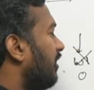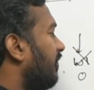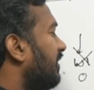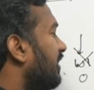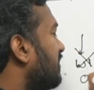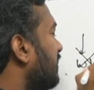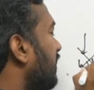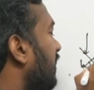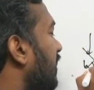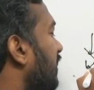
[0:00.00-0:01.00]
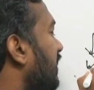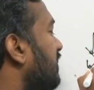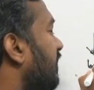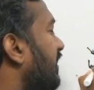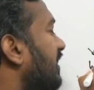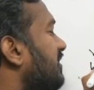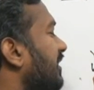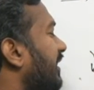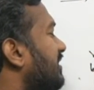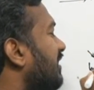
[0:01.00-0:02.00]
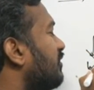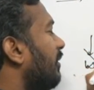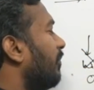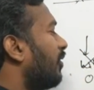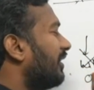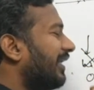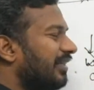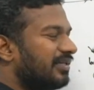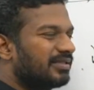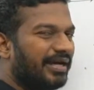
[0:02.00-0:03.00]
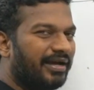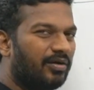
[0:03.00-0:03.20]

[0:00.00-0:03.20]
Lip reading: With this, the distance will be more than this guy.